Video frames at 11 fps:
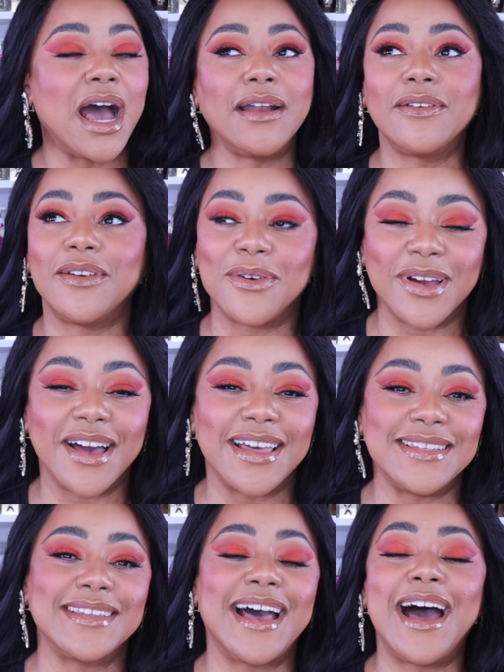I don't know,
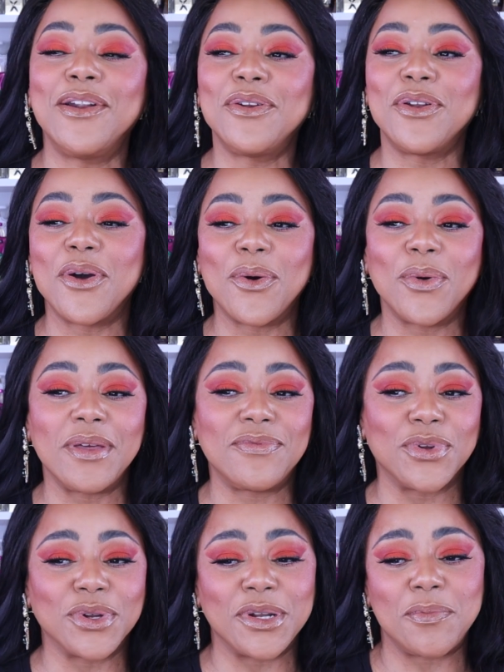guys. I don't know if
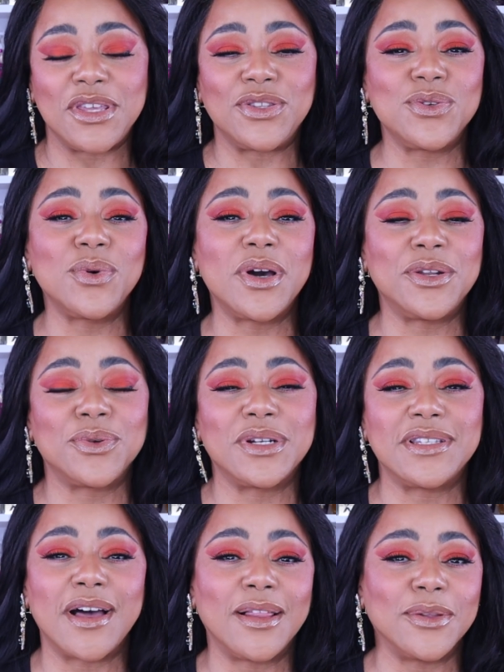they're going to be
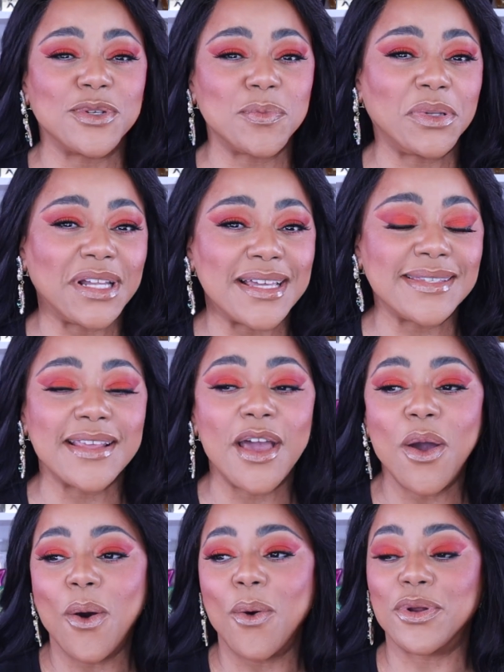$200 plus
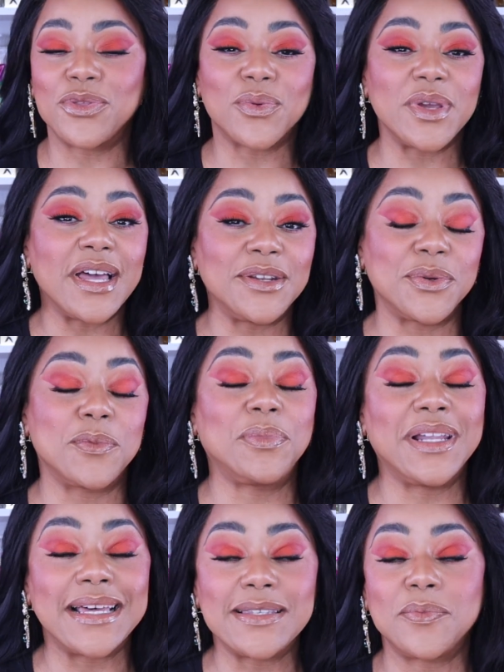or 300
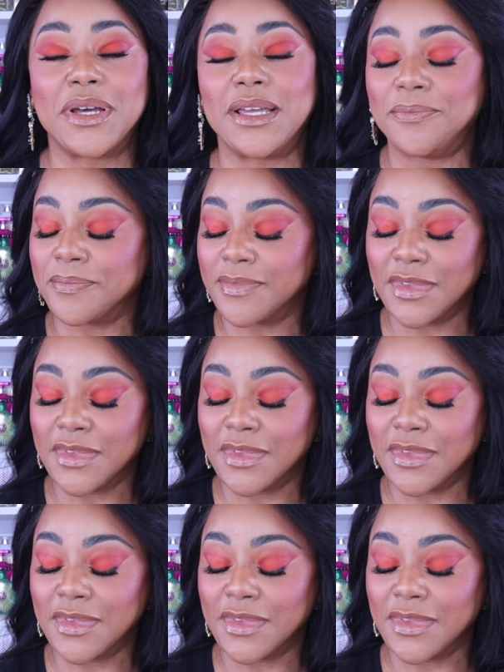plus, but